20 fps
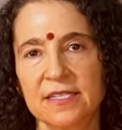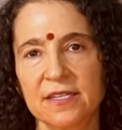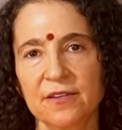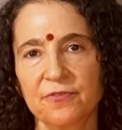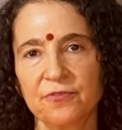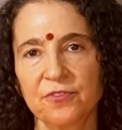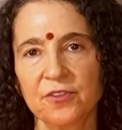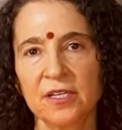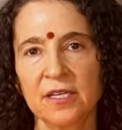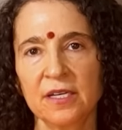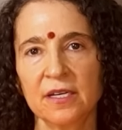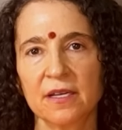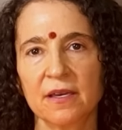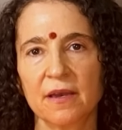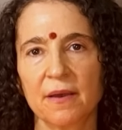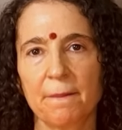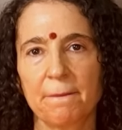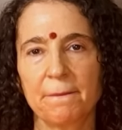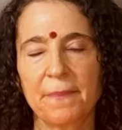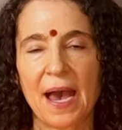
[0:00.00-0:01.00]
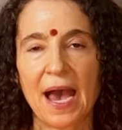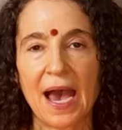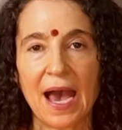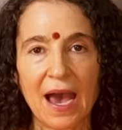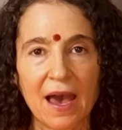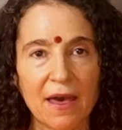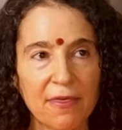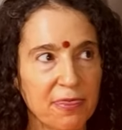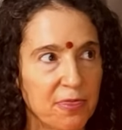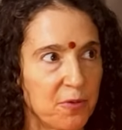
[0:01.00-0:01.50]
different
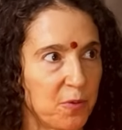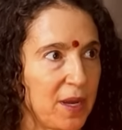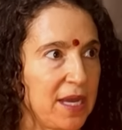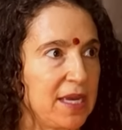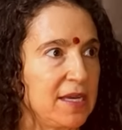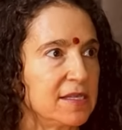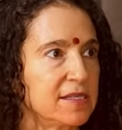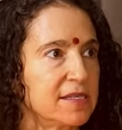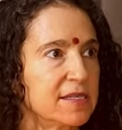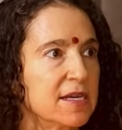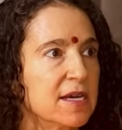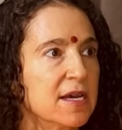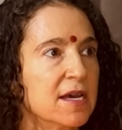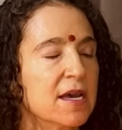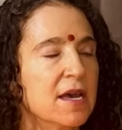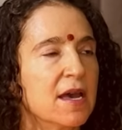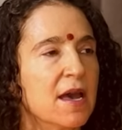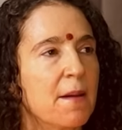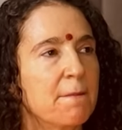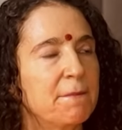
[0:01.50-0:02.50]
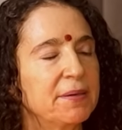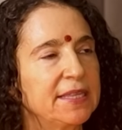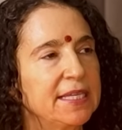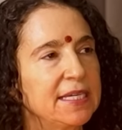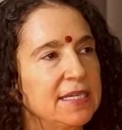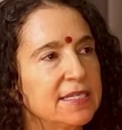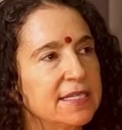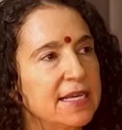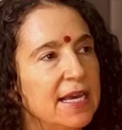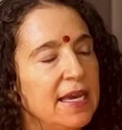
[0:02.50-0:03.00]
pathways, but
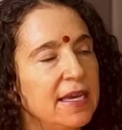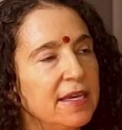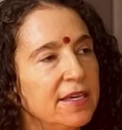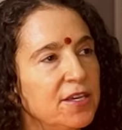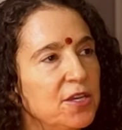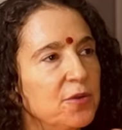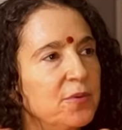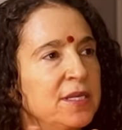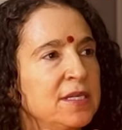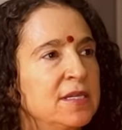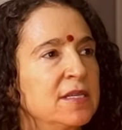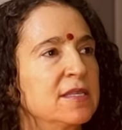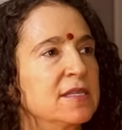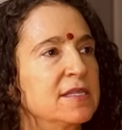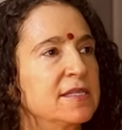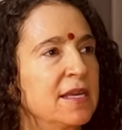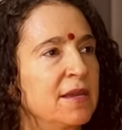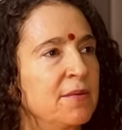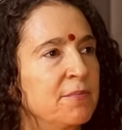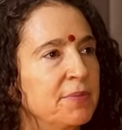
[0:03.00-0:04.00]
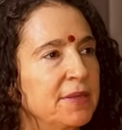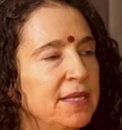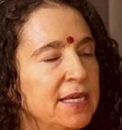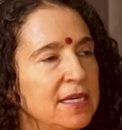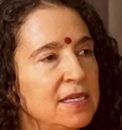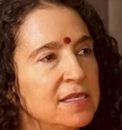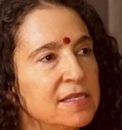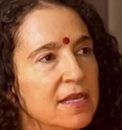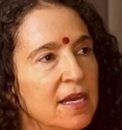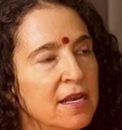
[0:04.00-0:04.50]
they take you into the same
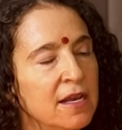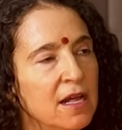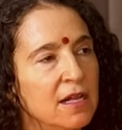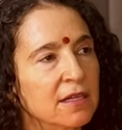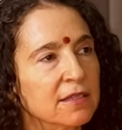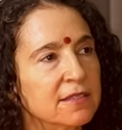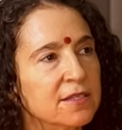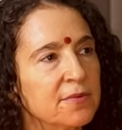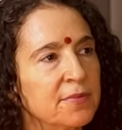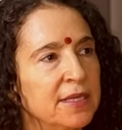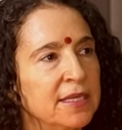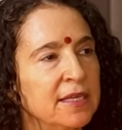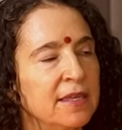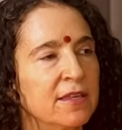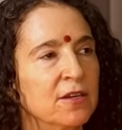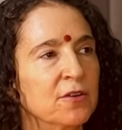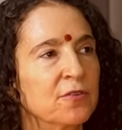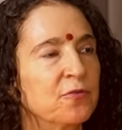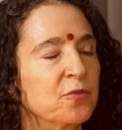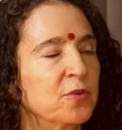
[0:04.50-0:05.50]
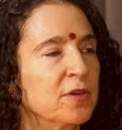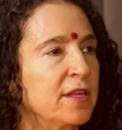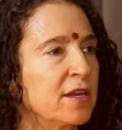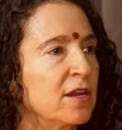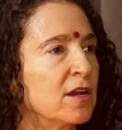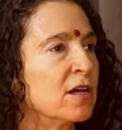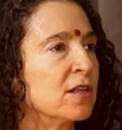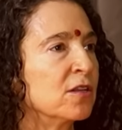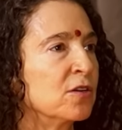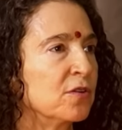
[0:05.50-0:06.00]
place, and ultimately therefore they
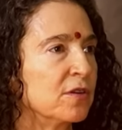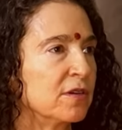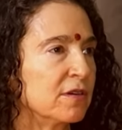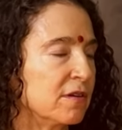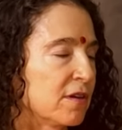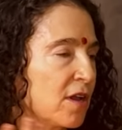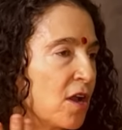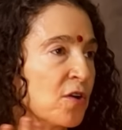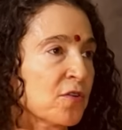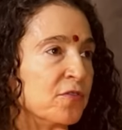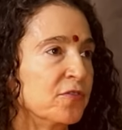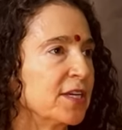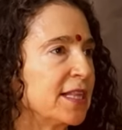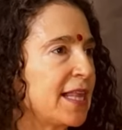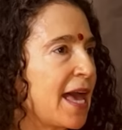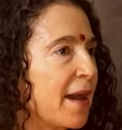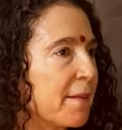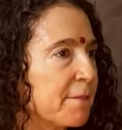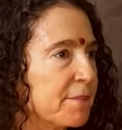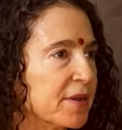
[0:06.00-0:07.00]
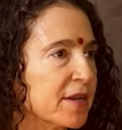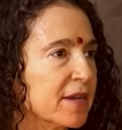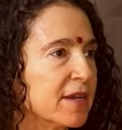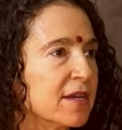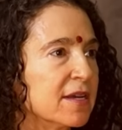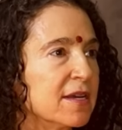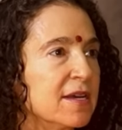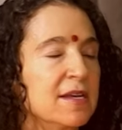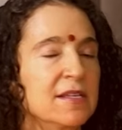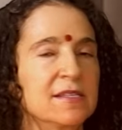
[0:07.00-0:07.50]
all overlap.
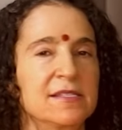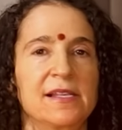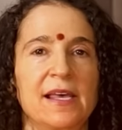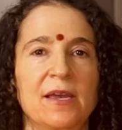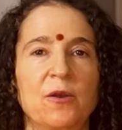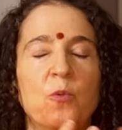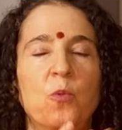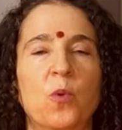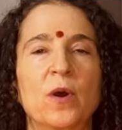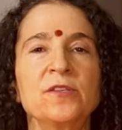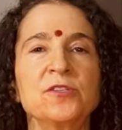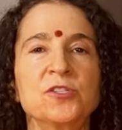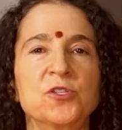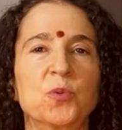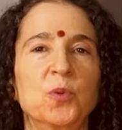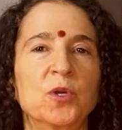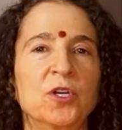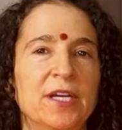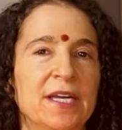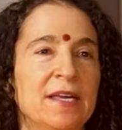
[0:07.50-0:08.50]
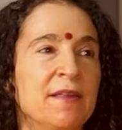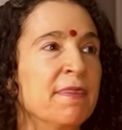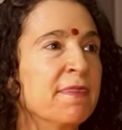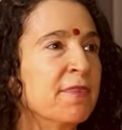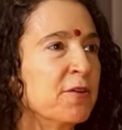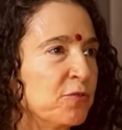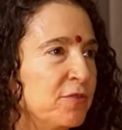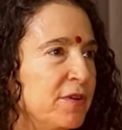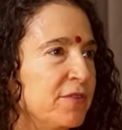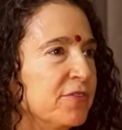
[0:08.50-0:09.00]
It's like once we're in
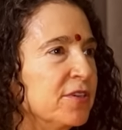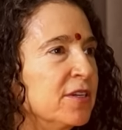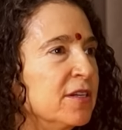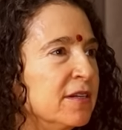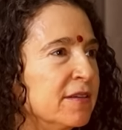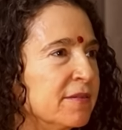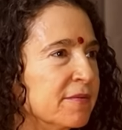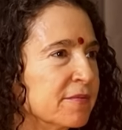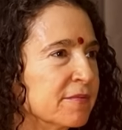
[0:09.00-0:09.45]
the river,